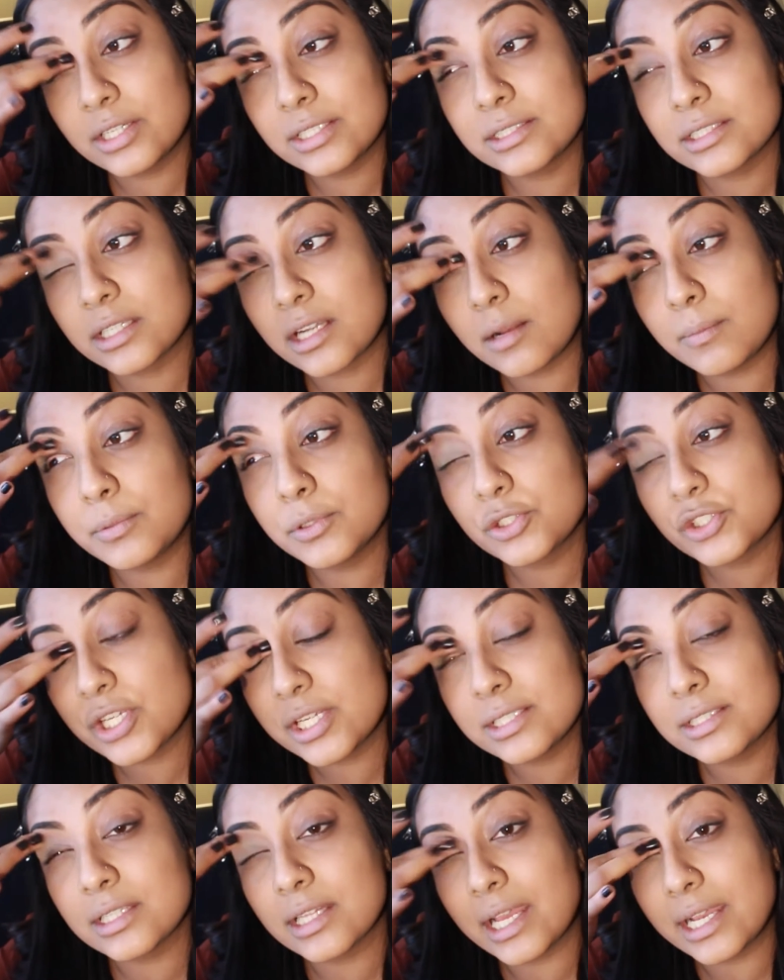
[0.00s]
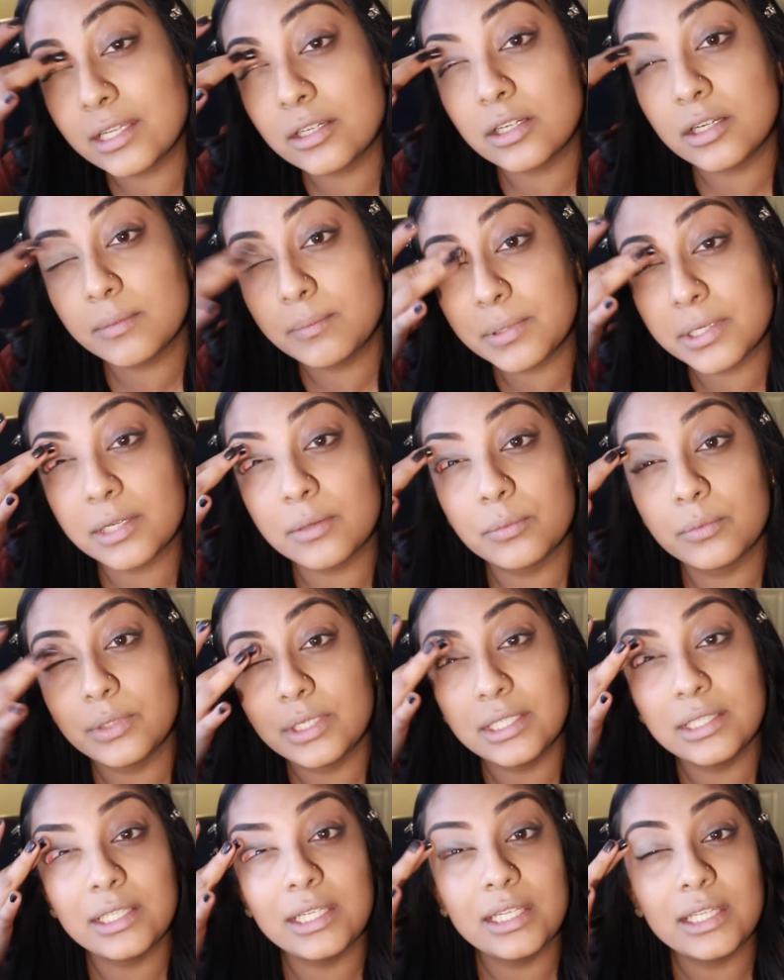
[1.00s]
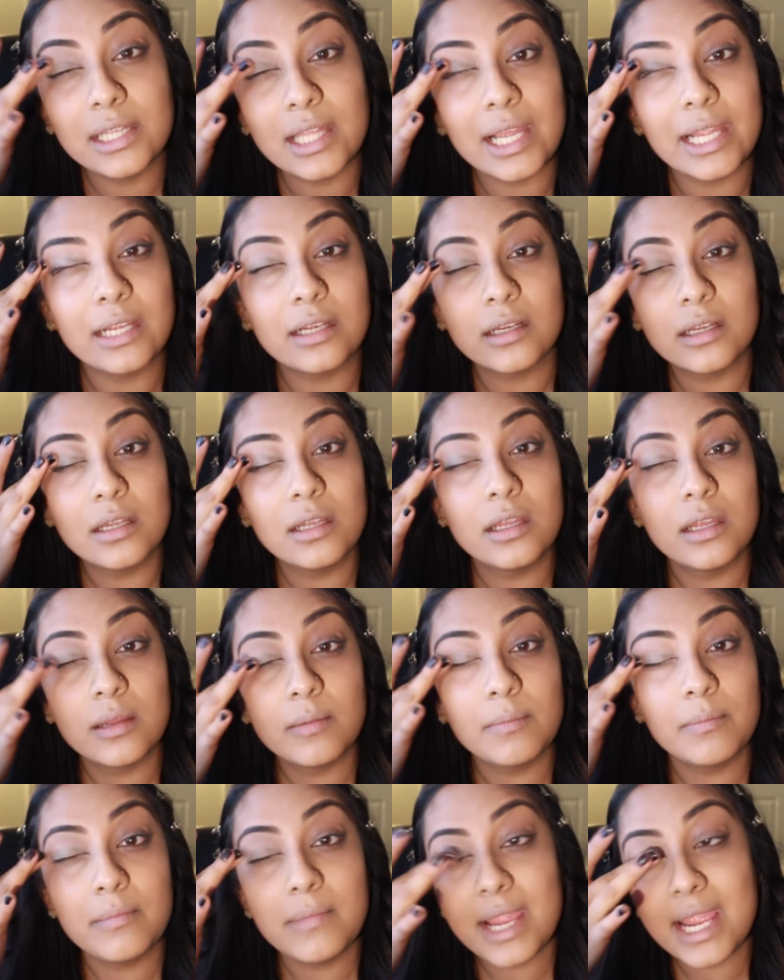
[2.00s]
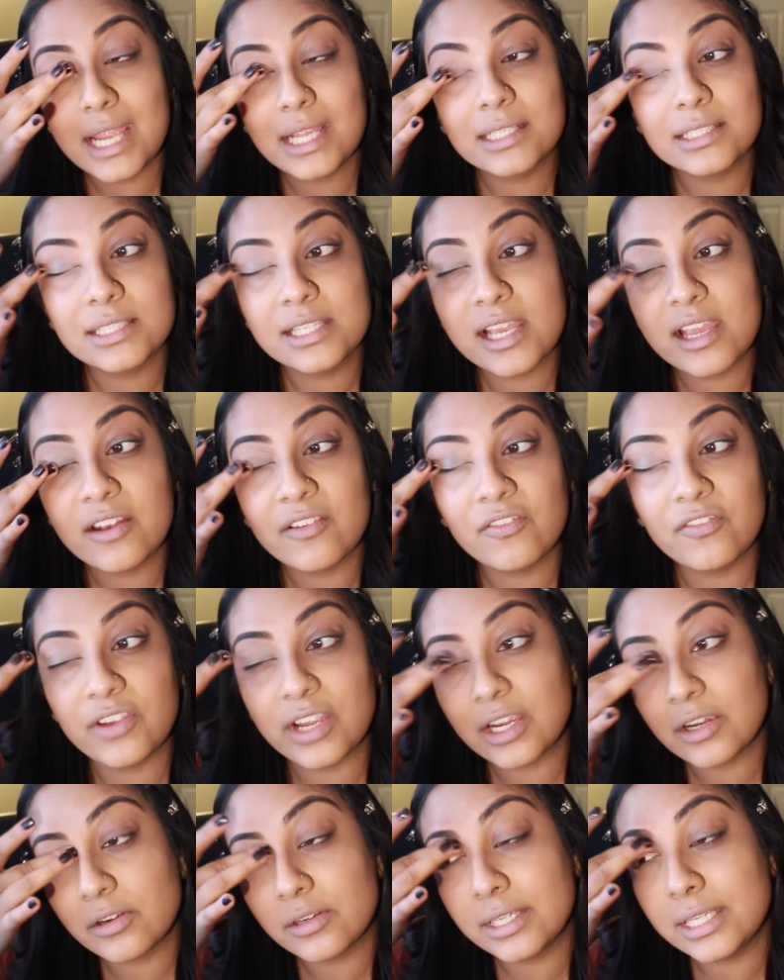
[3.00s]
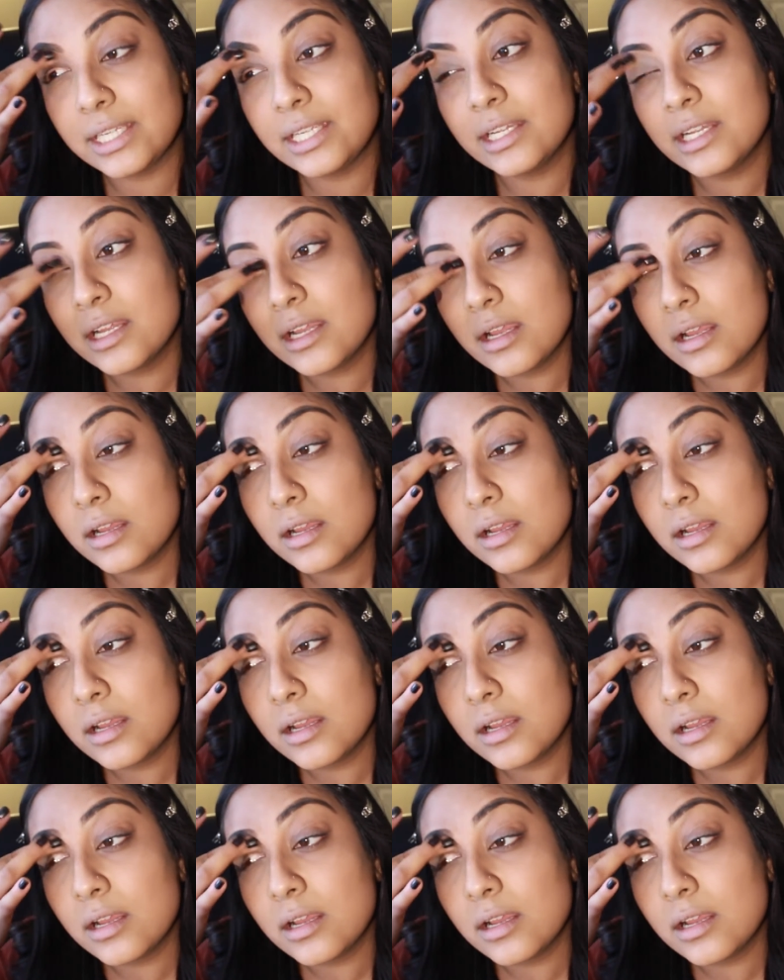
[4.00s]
It's a couple shades lighter, but it really like makes it very